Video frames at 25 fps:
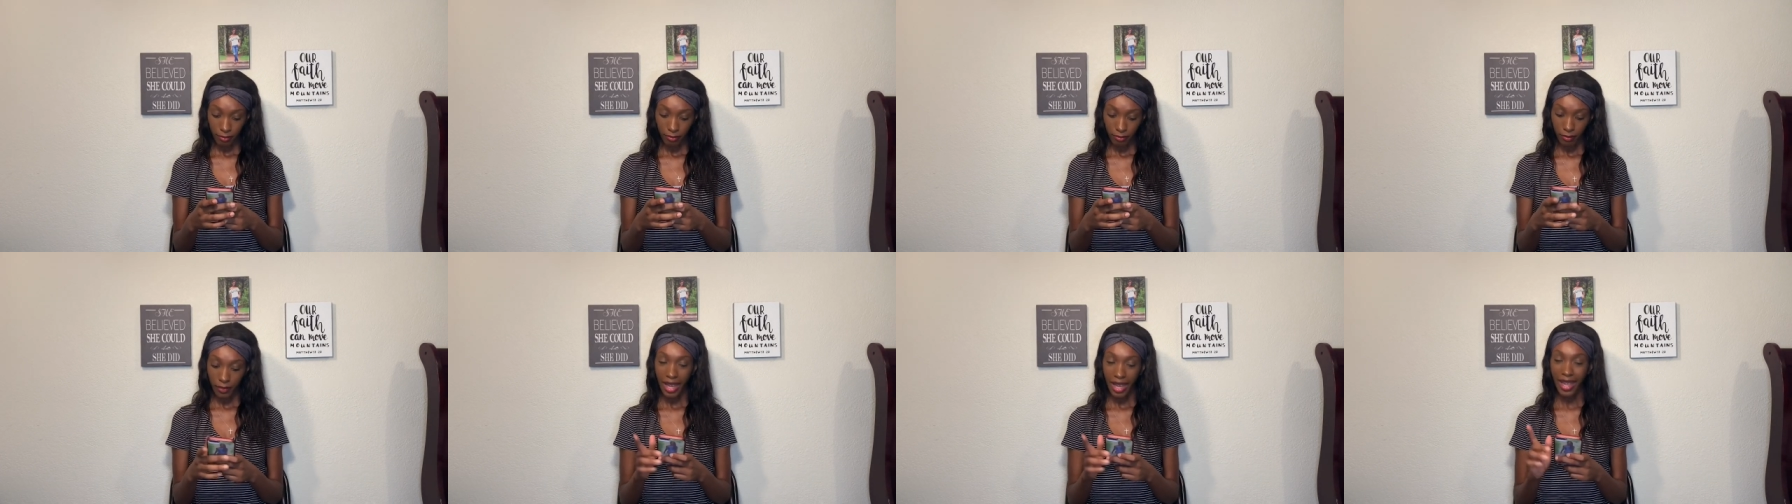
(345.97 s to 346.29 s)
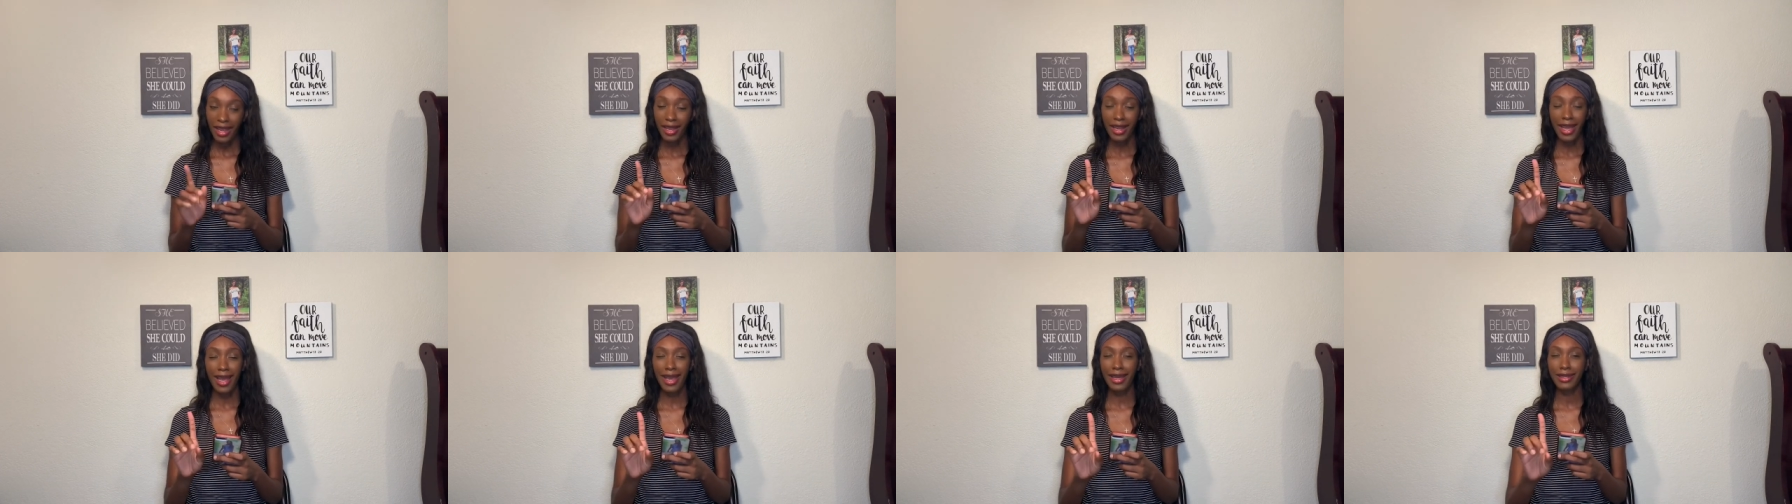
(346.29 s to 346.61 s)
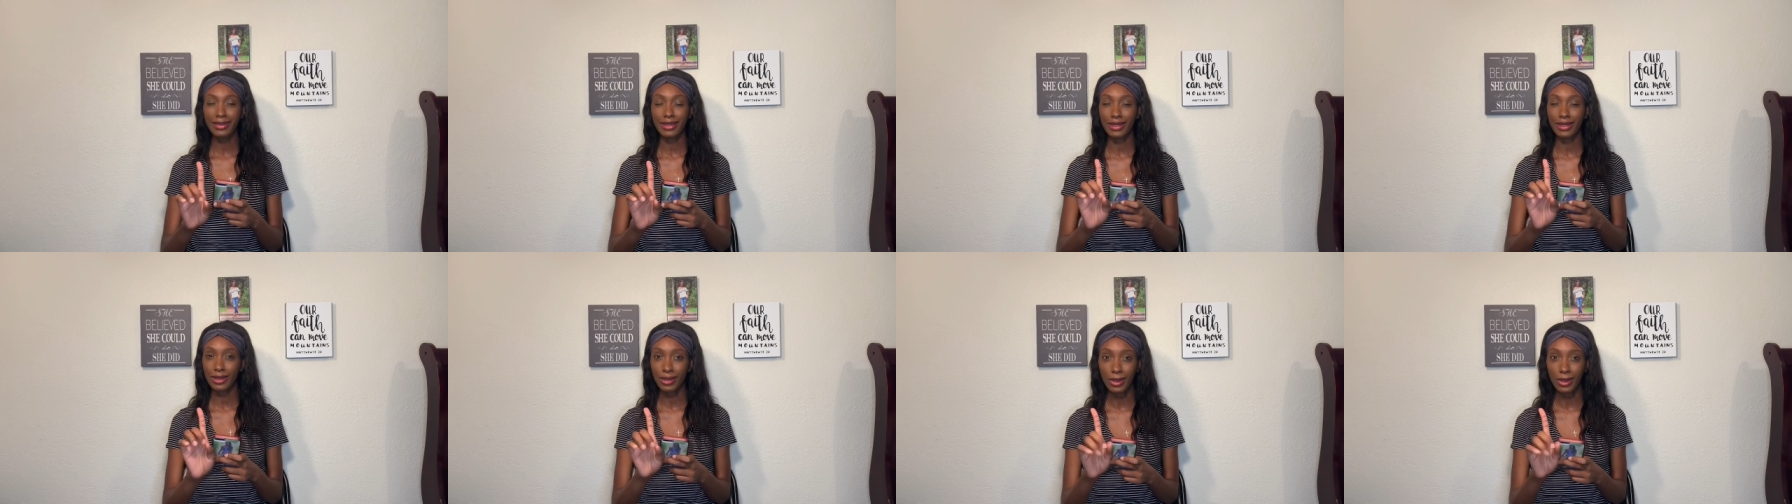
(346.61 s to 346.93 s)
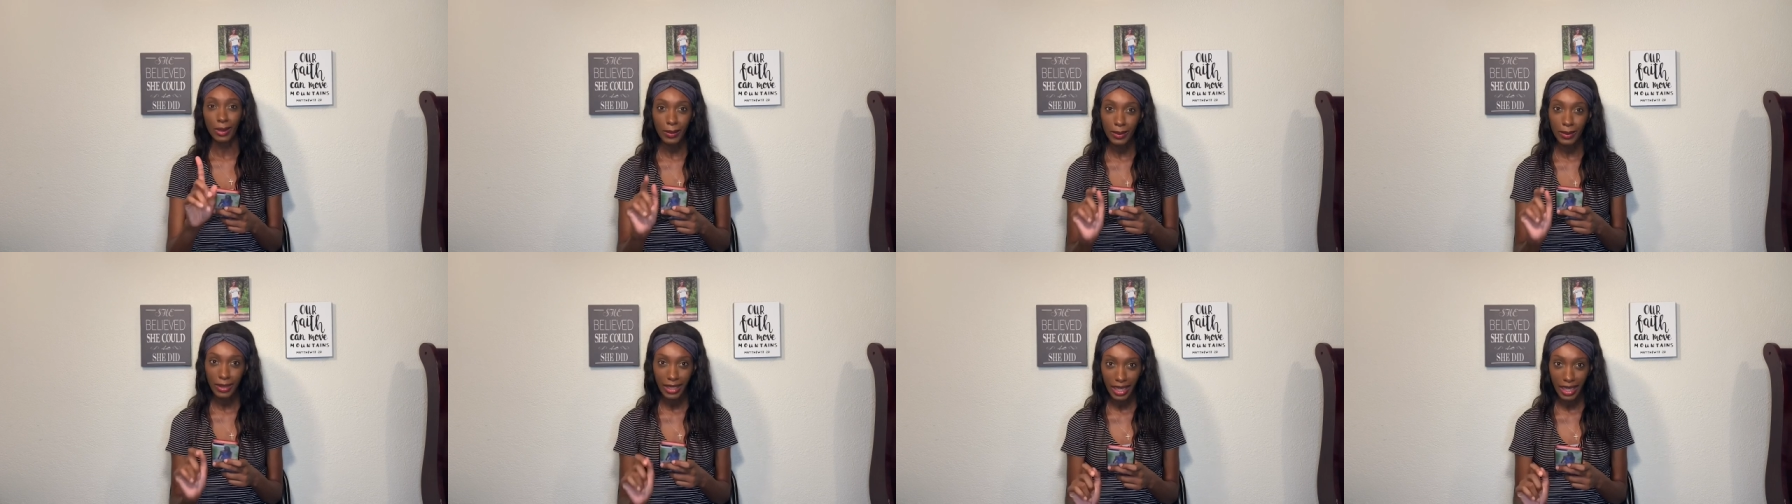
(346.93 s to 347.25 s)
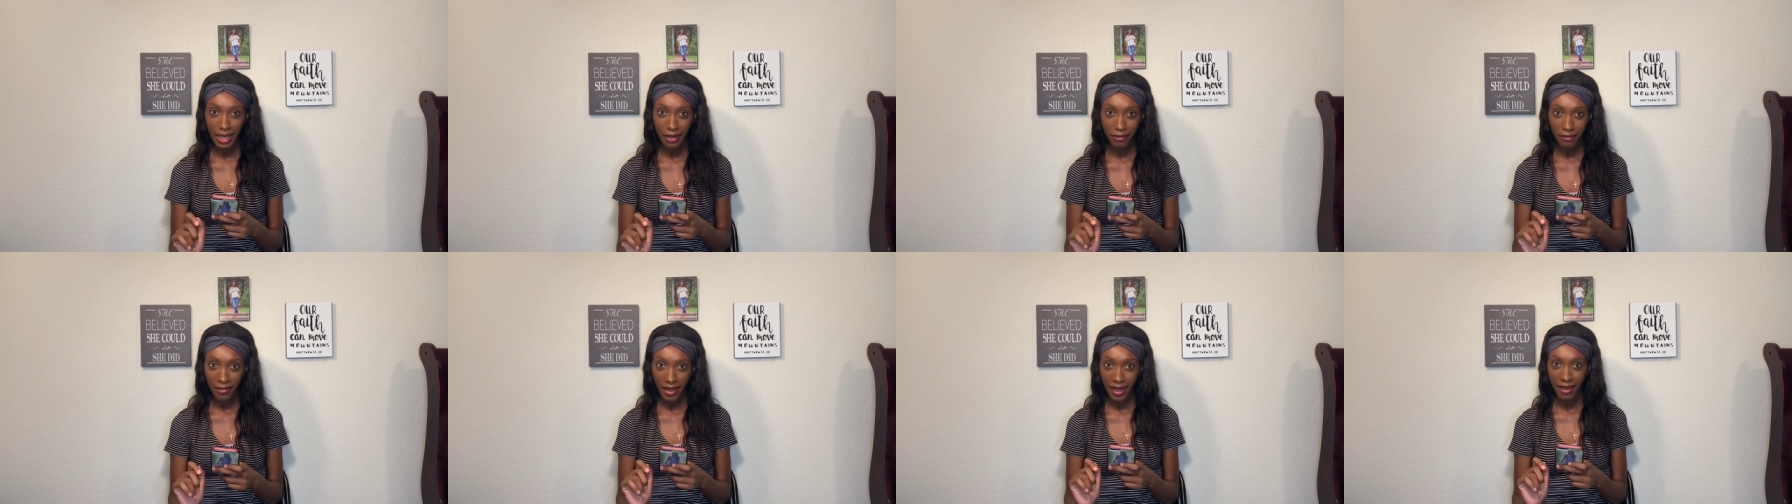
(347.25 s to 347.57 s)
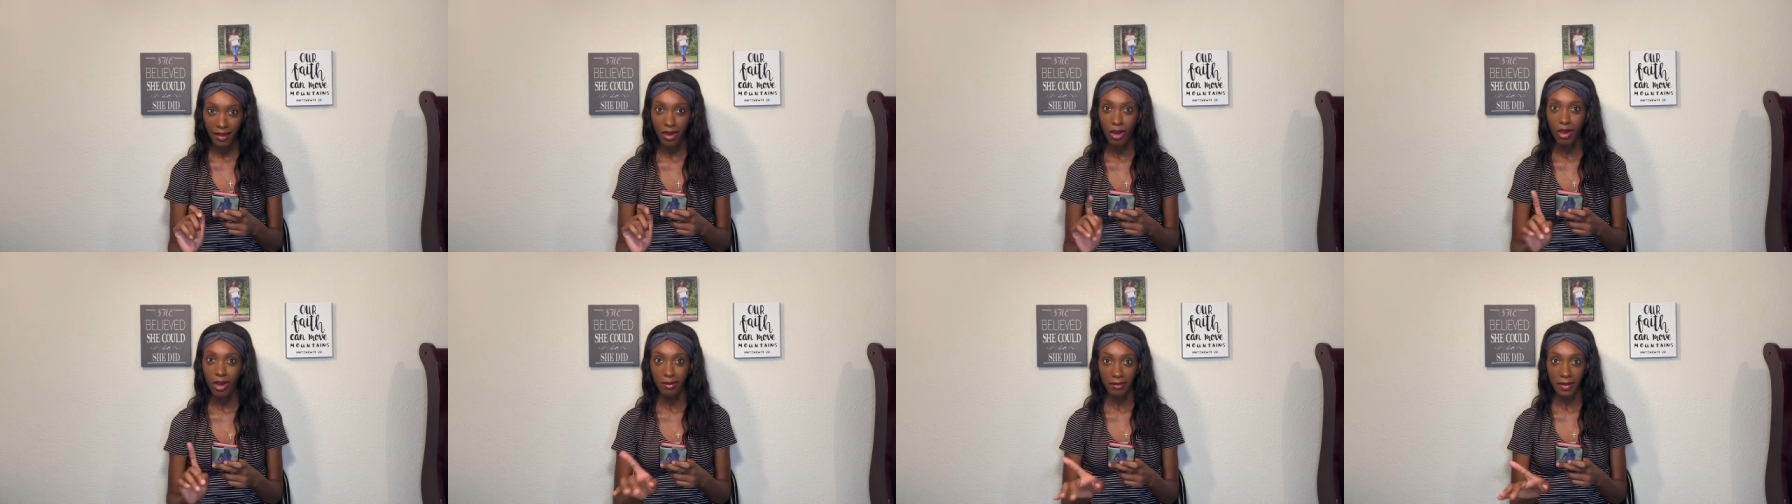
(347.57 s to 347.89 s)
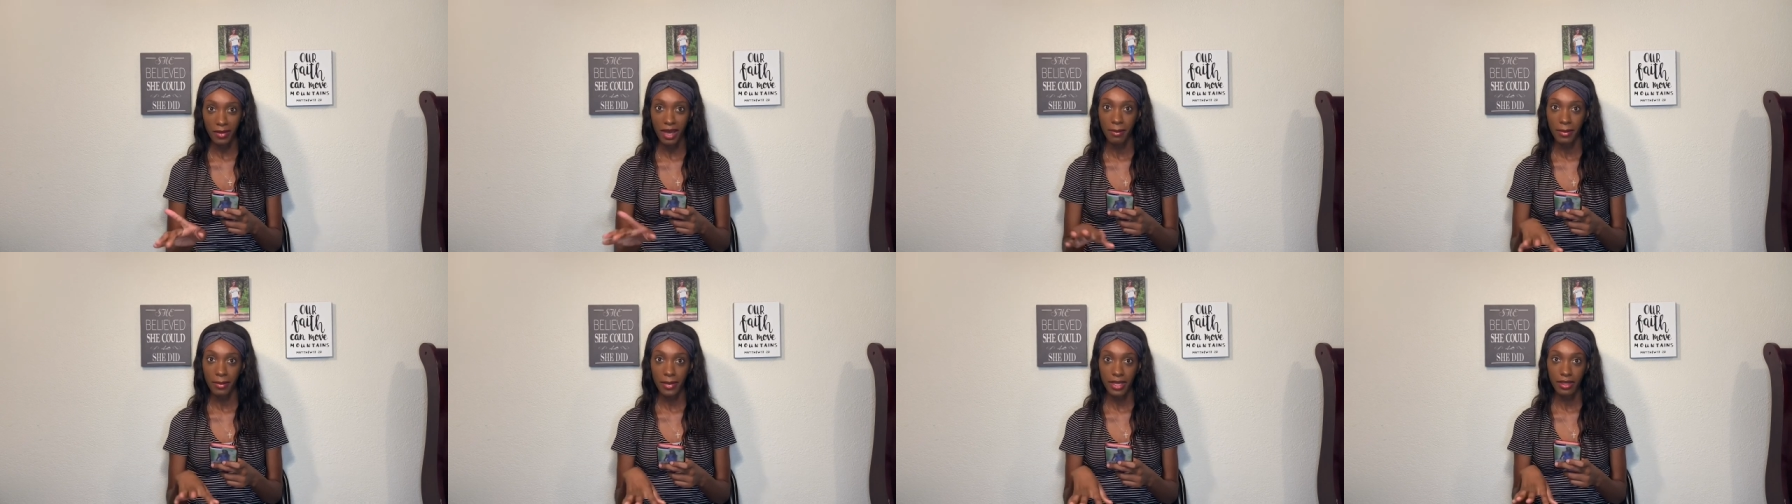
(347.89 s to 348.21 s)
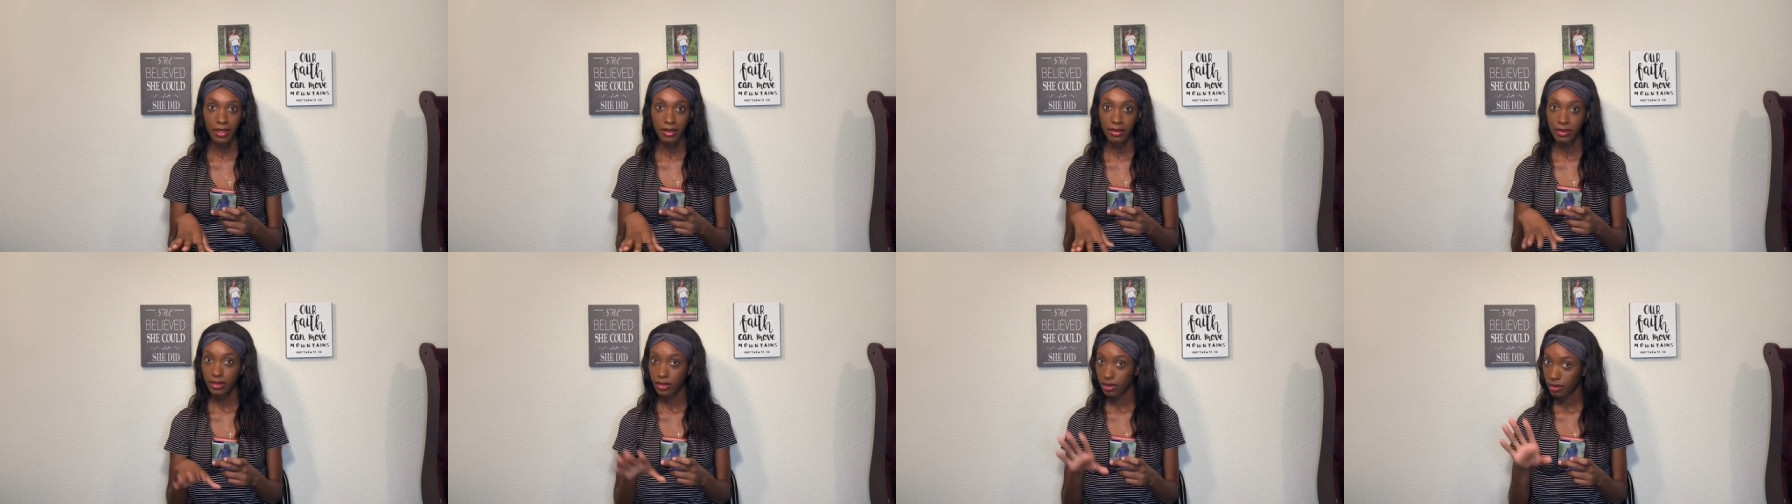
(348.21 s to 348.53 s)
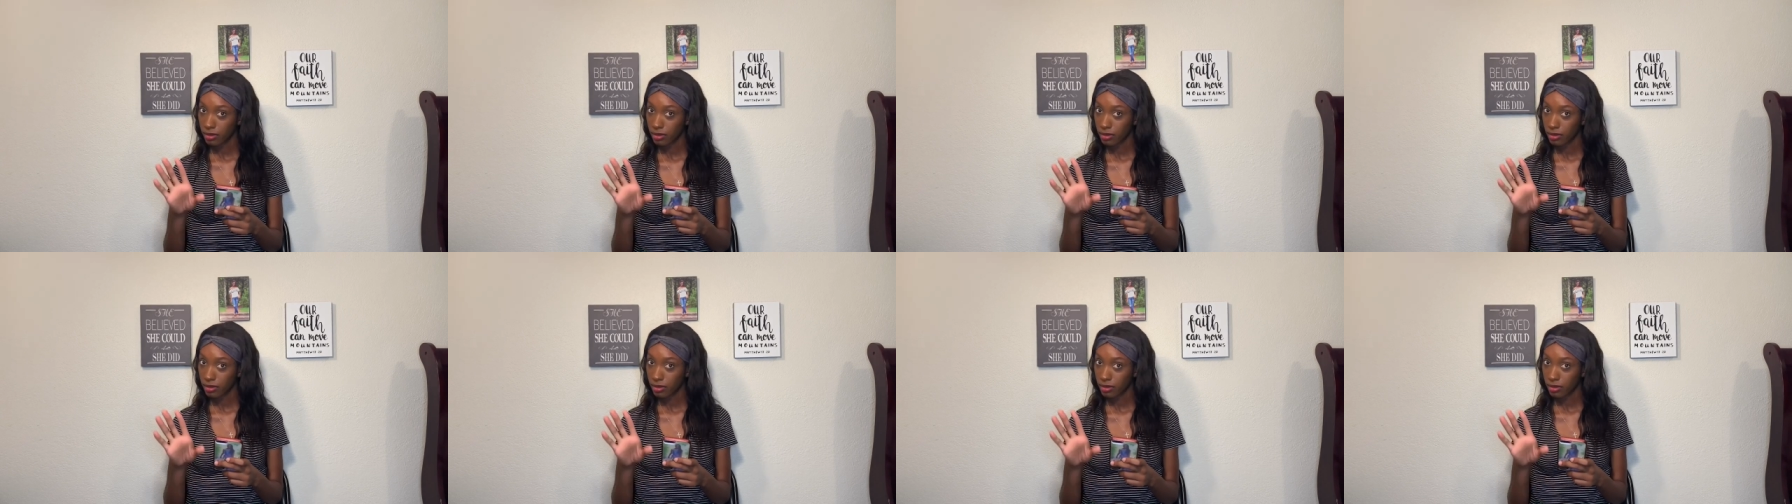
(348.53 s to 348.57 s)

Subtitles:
And I don't like fat on my meat,